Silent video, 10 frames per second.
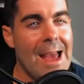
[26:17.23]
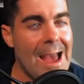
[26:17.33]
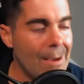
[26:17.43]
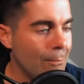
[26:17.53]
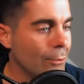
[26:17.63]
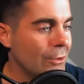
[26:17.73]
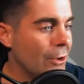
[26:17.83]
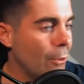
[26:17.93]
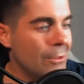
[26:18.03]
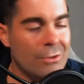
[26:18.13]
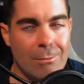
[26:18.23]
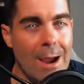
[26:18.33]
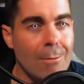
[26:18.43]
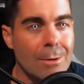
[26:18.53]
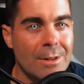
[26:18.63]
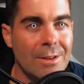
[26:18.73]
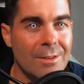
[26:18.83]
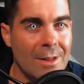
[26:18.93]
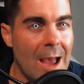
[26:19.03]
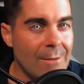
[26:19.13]
Apple to go this route with
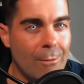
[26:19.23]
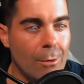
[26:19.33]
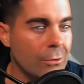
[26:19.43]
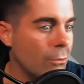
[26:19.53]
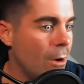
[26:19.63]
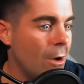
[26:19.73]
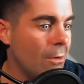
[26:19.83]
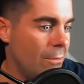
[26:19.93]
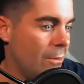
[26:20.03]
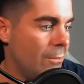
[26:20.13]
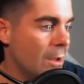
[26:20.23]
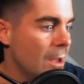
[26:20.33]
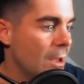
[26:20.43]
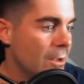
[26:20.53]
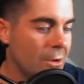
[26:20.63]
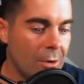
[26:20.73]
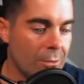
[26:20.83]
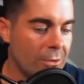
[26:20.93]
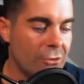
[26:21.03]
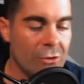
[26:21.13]
this iPhone 12 of,
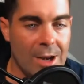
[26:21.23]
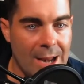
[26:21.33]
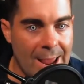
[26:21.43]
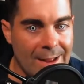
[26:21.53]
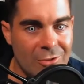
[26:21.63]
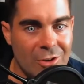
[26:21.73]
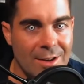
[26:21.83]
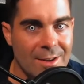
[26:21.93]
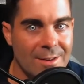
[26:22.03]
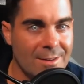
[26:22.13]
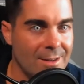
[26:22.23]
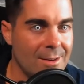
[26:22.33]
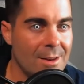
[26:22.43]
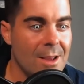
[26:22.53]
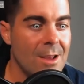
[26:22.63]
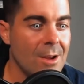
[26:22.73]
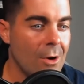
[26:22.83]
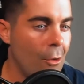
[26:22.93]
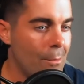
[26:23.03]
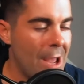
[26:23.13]
the straight edges and
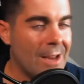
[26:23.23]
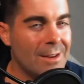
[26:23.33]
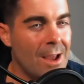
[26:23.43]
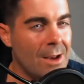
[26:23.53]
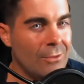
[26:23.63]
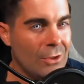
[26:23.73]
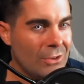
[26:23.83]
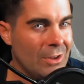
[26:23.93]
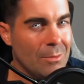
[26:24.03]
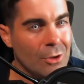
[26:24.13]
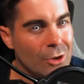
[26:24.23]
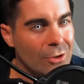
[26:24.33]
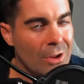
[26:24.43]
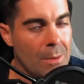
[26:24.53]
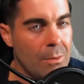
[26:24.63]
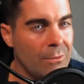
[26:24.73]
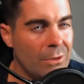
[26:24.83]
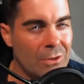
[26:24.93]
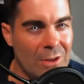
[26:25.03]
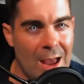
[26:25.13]
going back to kind of the similar type of
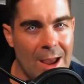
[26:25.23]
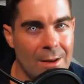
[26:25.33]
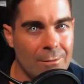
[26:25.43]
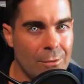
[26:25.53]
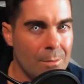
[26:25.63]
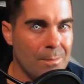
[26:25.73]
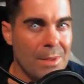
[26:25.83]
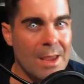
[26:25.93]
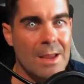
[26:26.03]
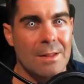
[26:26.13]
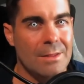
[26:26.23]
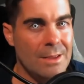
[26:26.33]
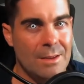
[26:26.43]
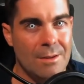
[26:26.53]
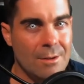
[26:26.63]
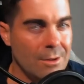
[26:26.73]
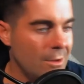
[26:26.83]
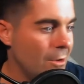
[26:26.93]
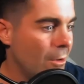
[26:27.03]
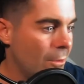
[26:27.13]
design from the
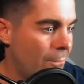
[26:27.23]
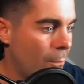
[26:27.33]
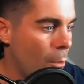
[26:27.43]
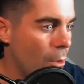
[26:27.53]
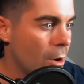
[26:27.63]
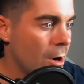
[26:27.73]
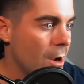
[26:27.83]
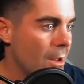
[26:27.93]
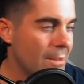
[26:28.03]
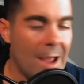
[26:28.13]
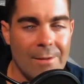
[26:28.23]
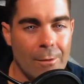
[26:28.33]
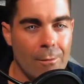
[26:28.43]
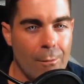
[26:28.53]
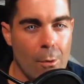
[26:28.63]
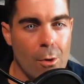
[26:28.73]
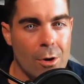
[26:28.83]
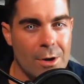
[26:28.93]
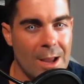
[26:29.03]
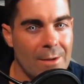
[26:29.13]
iPhone
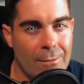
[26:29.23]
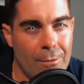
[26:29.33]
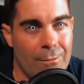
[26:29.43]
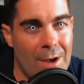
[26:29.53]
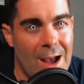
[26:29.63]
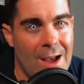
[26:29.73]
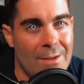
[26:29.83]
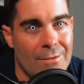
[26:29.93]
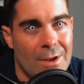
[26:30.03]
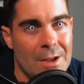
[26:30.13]
4 and the iPhone 5.